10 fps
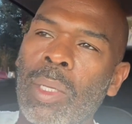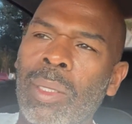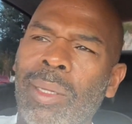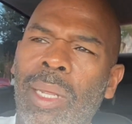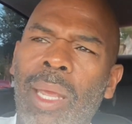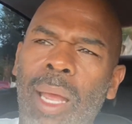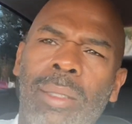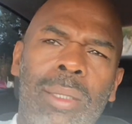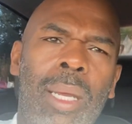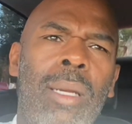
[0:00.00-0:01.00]
Deion
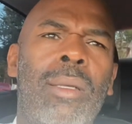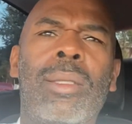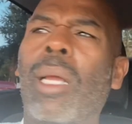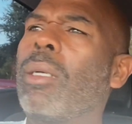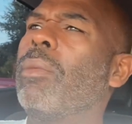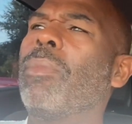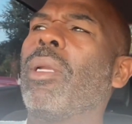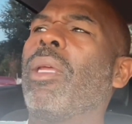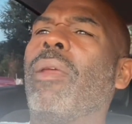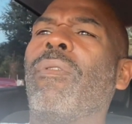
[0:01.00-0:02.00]
Sanders. I couldn't
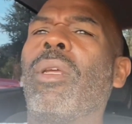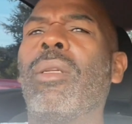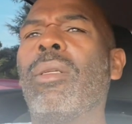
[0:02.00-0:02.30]
believe it.